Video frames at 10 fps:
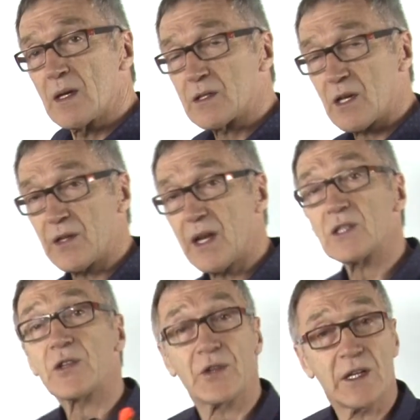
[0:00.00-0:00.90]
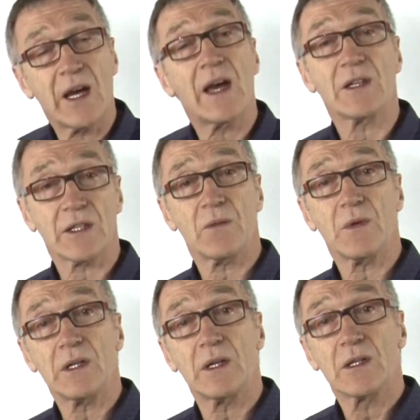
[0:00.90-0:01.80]
So the next 3 days that
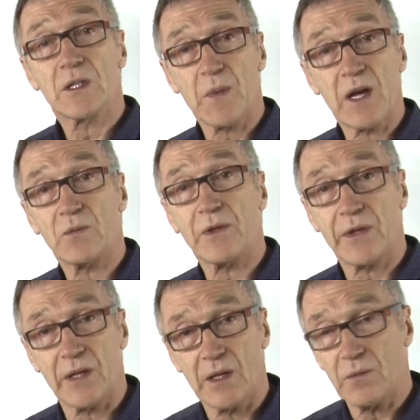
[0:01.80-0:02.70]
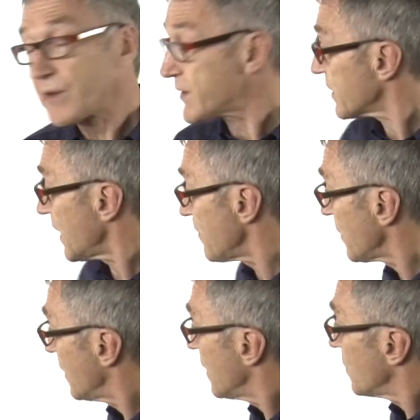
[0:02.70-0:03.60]
we spent with the team,
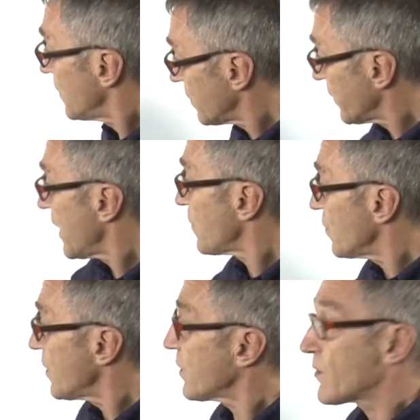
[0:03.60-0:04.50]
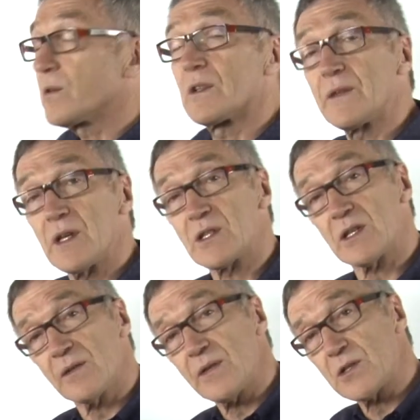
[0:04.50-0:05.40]
we could then work on all of these
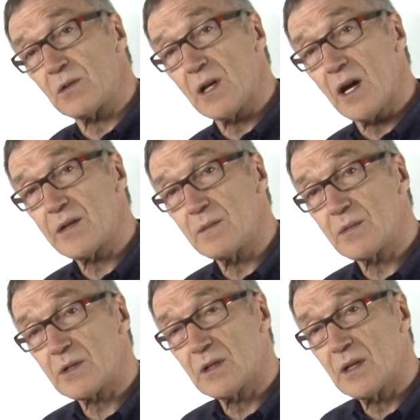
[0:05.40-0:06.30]
individual items,